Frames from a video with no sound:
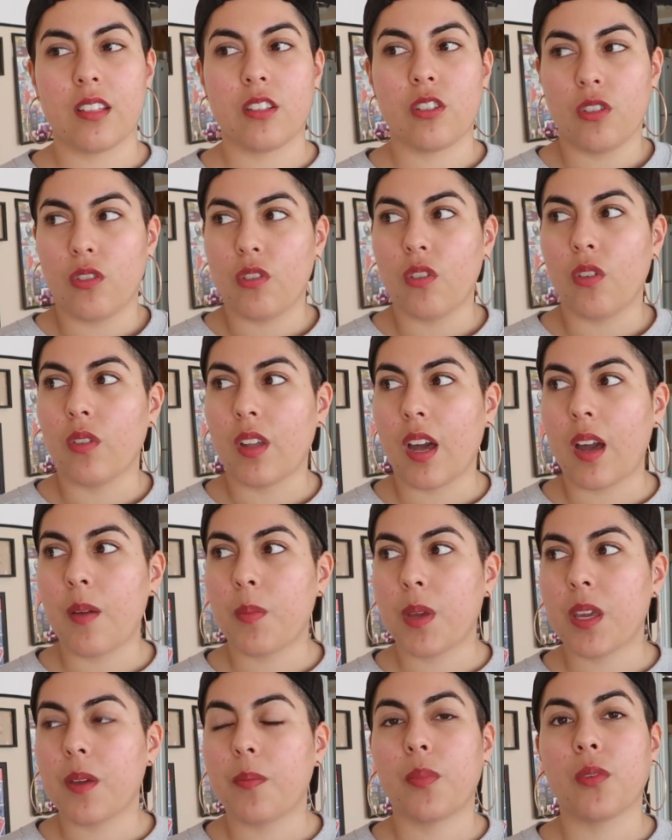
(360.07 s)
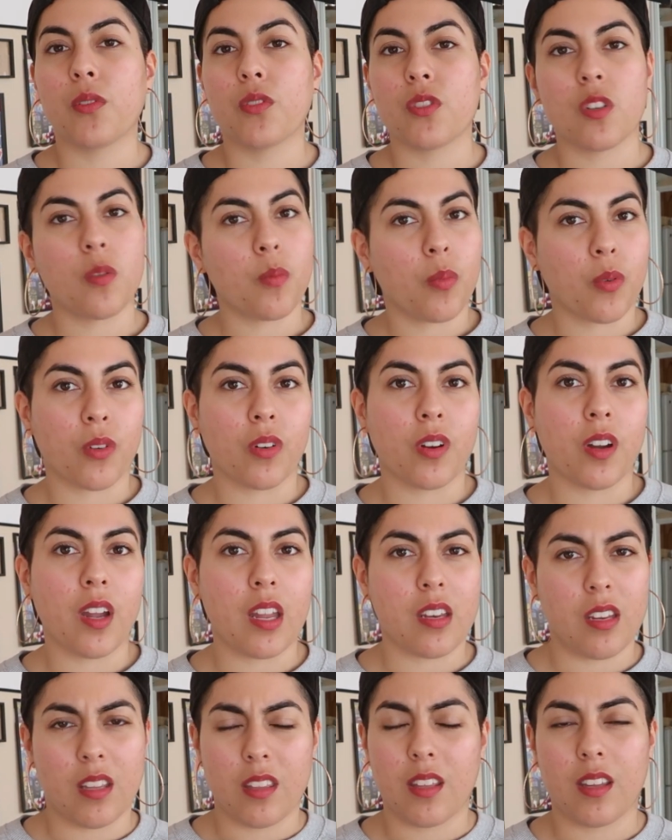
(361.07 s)
to know that people support
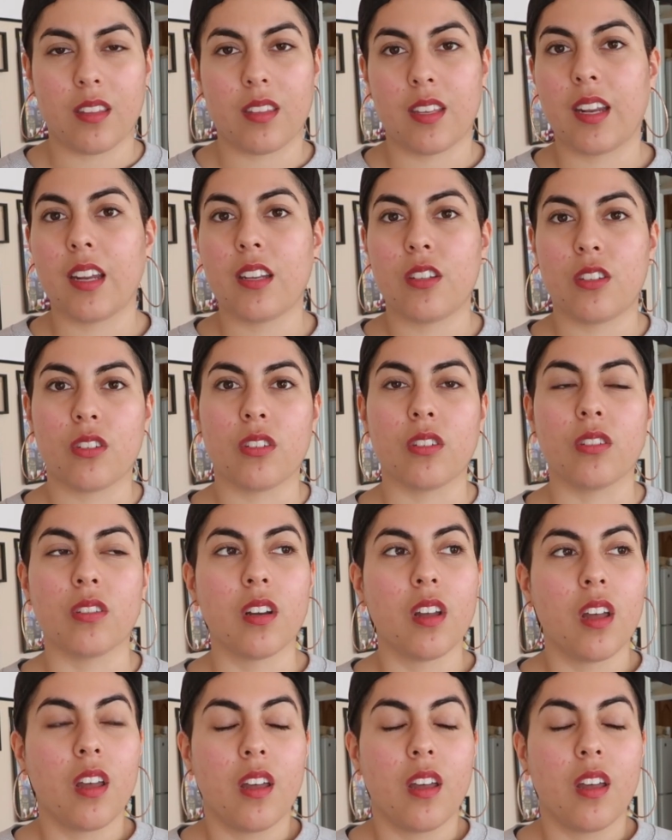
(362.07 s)
anything that I do.